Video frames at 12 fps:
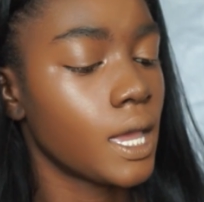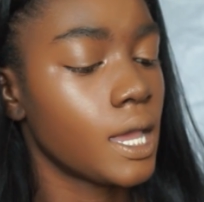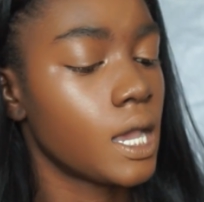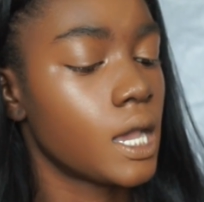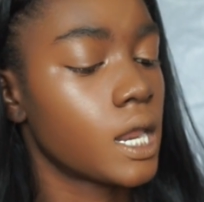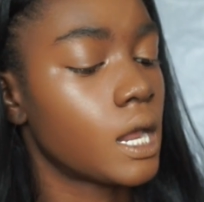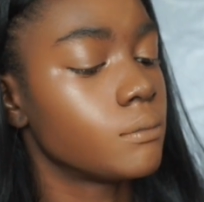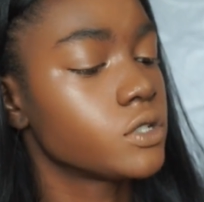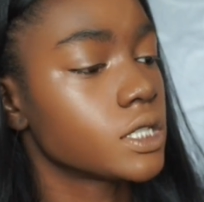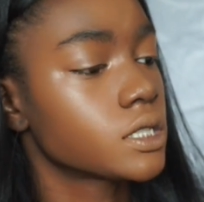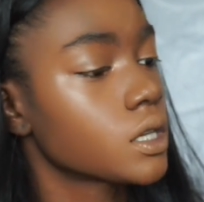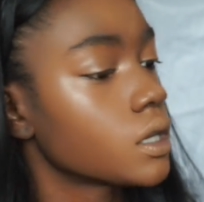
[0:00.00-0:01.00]
And I'm
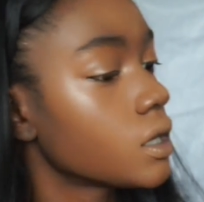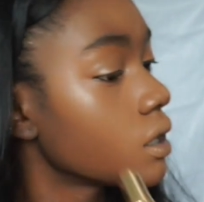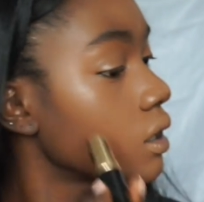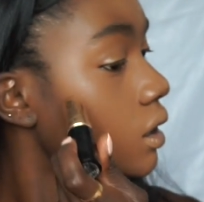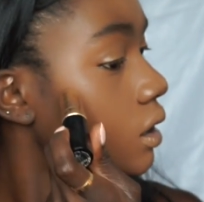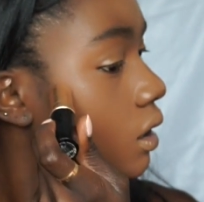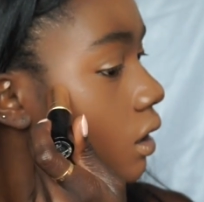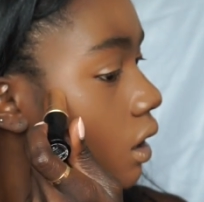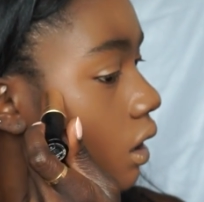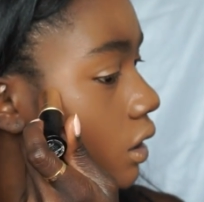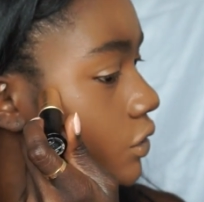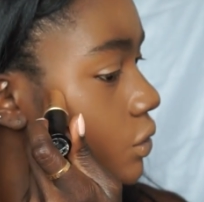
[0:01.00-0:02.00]
just gonna
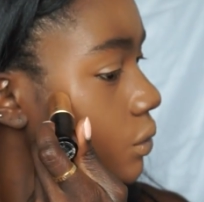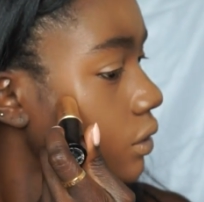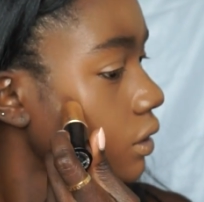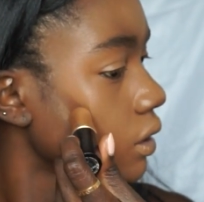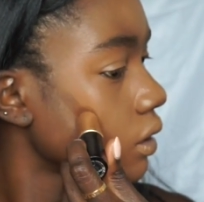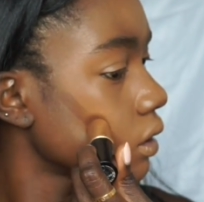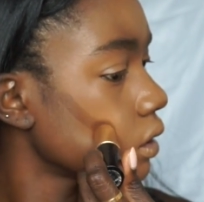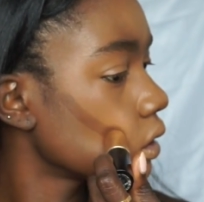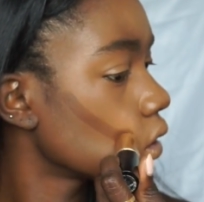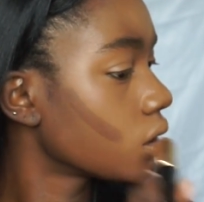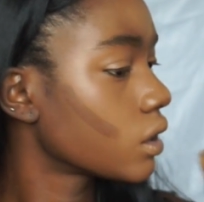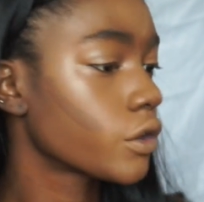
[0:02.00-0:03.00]
contour,
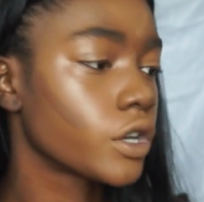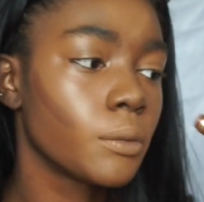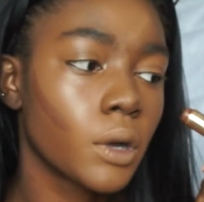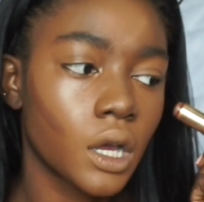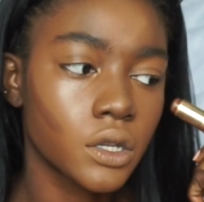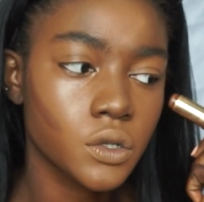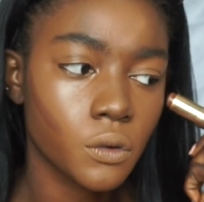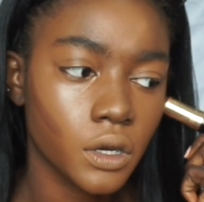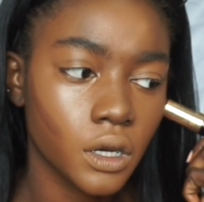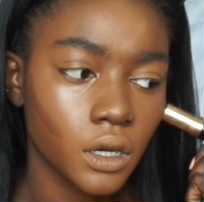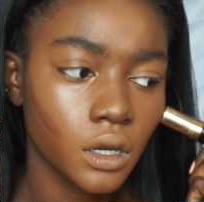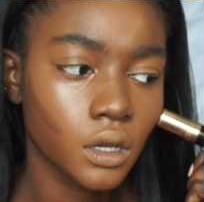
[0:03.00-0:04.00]
cream
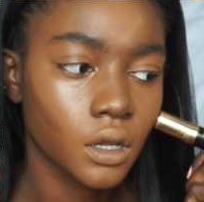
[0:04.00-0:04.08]
contour.